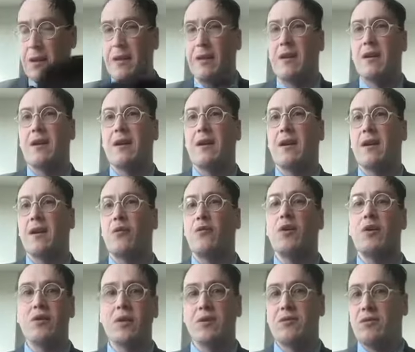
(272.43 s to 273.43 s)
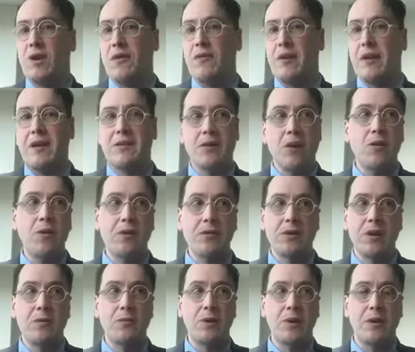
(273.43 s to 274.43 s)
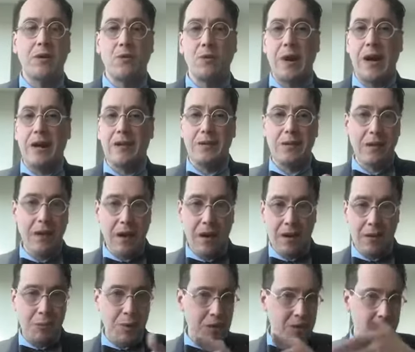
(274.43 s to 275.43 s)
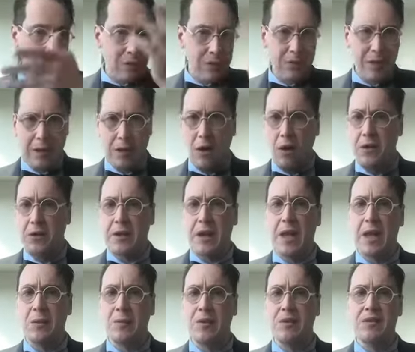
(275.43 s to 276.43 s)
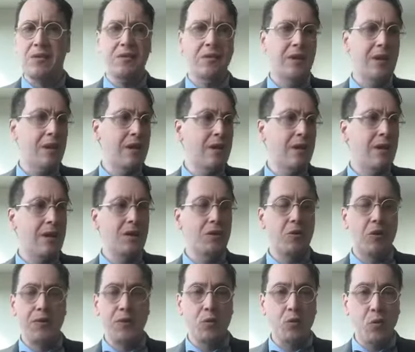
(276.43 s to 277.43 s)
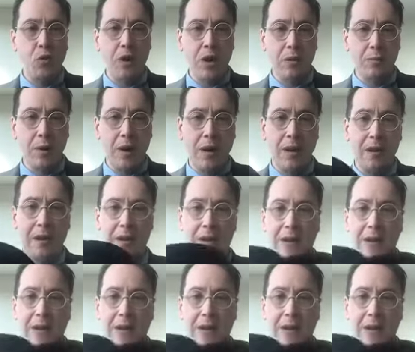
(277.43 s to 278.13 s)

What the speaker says: a real good travel hat's always going to be a waxed cotton because it can take all the elements and you don't have to worry about it.